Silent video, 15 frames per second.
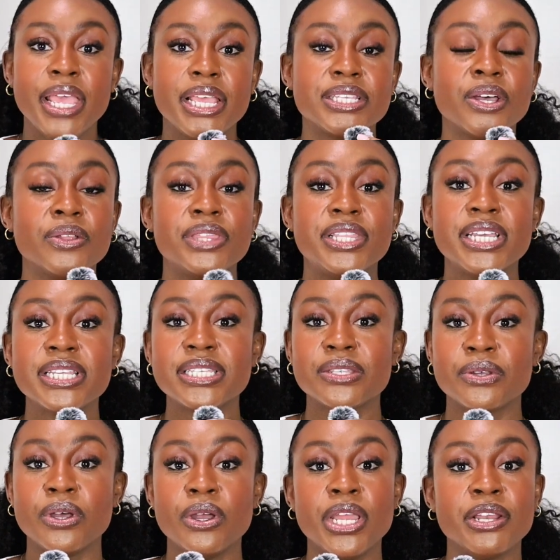So this
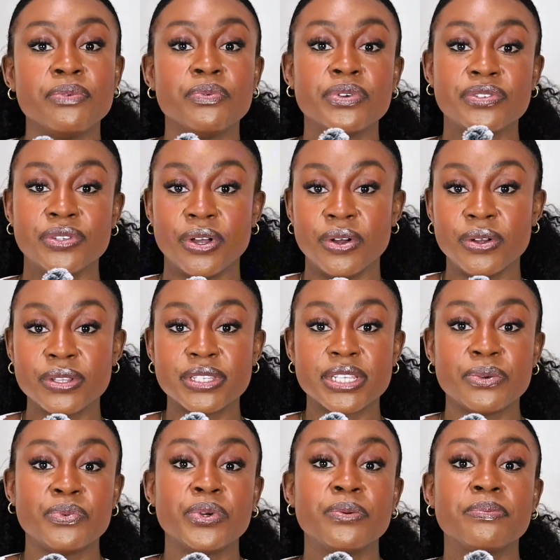end result
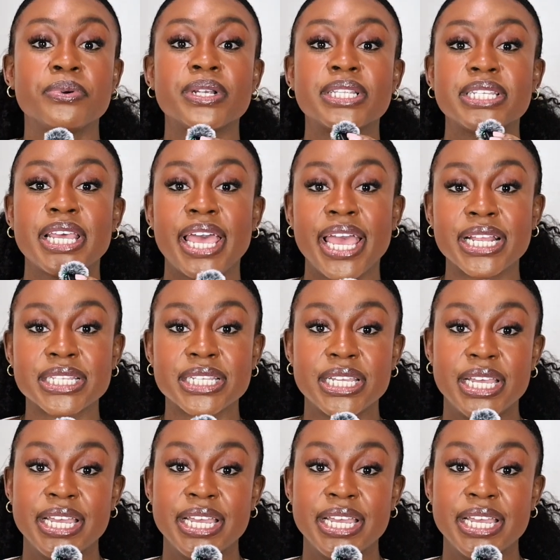will protect